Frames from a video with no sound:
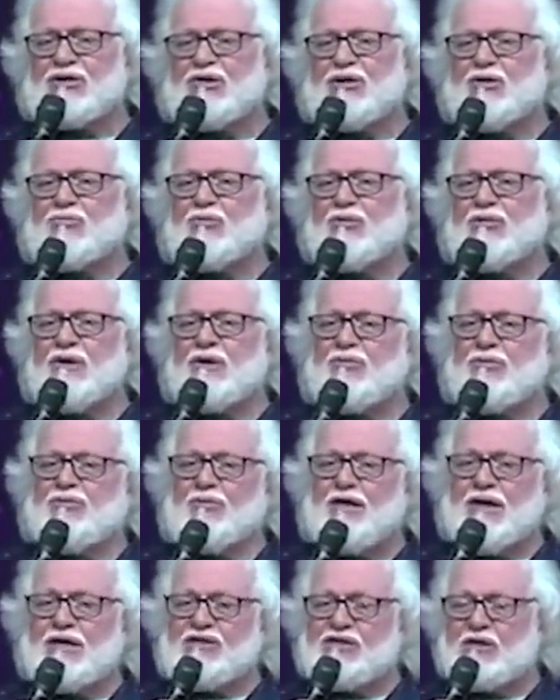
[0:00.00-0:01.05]
good when they would
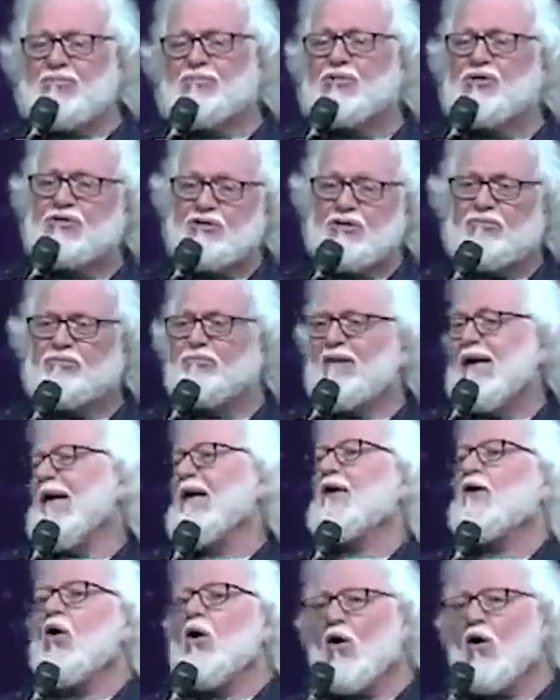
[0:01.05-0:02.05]
rise up good, bad,